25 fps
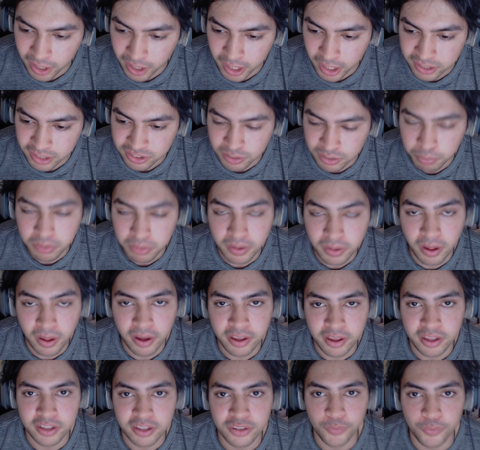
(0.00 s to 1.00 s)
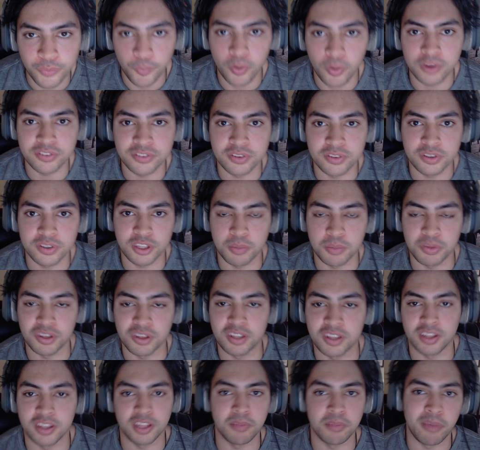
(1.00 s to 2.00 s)
nice supplier in the Warzone
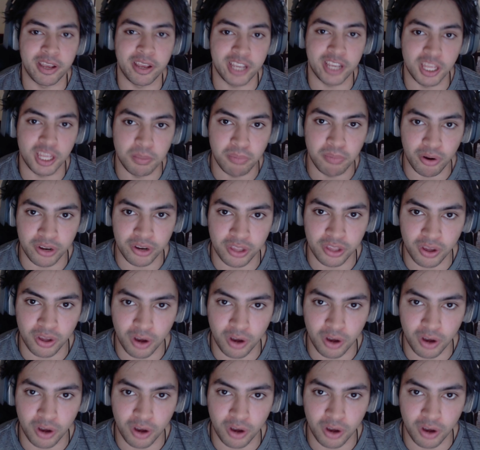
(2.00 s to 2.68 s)
community making money